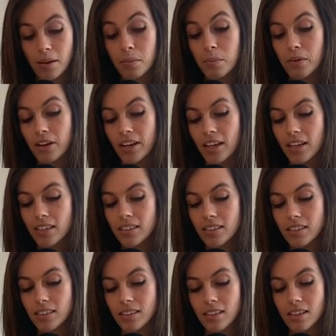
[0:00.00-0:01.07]
Number
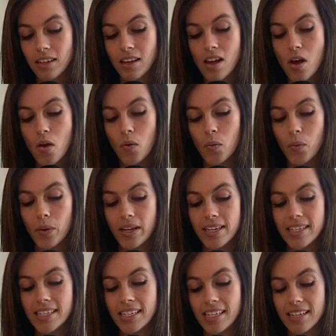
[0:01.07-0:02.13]
eight,
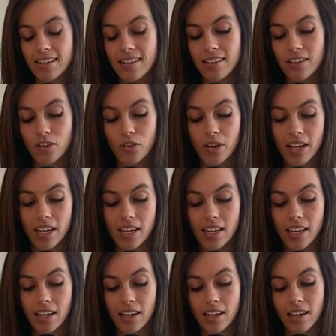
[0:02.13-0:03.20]
when did the Grand
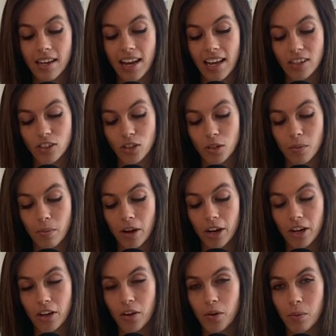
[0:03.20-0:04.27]
Canyon National
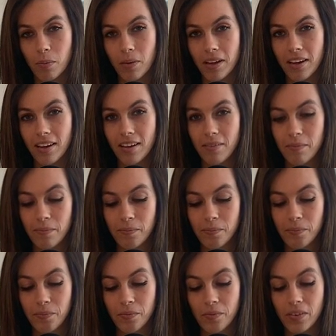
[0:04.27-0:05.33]
Park open?
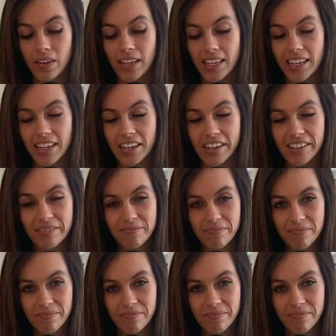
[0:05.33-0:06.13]
What year?